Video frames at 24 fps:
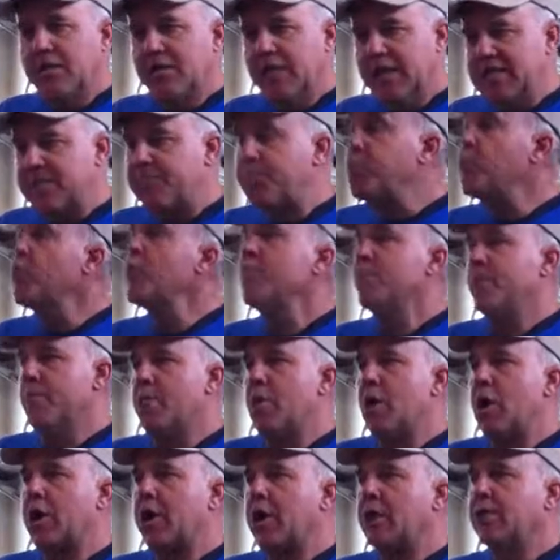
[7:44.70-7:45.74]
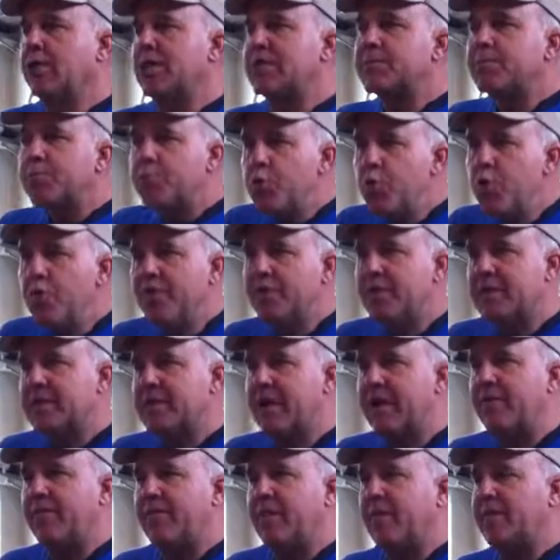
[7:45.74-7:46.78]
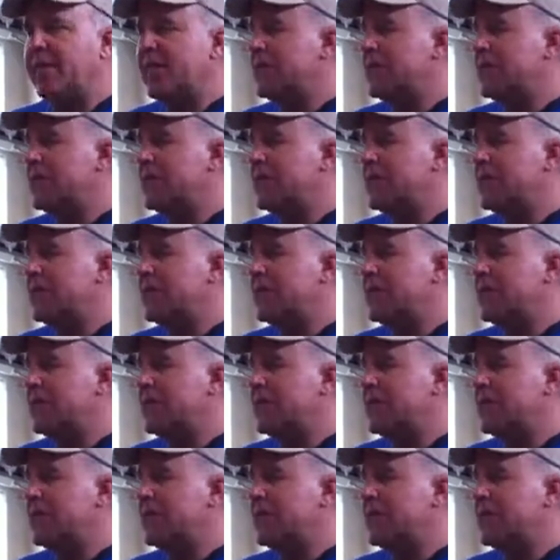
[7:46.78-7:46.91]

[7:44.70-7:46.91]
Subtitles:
let's prove the market. Let's prove the safety.